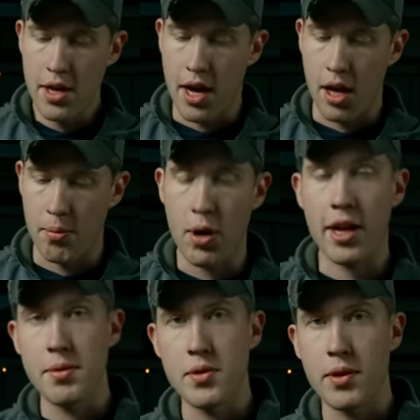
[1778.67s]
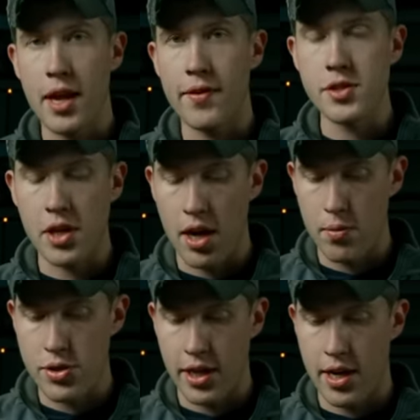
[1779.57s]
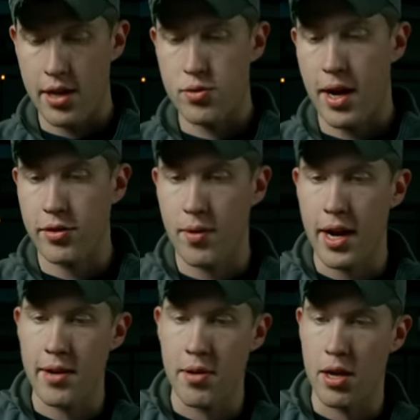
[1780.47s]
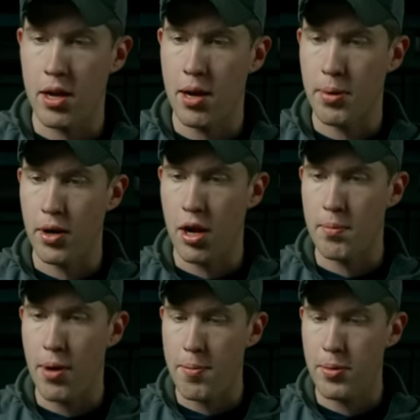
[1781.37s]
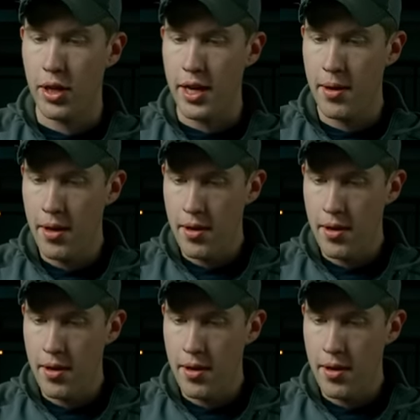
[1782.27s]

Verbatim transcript: Um, we're not going to be doing that on this gun. We're just going to direct thread it and uh, put it on properly.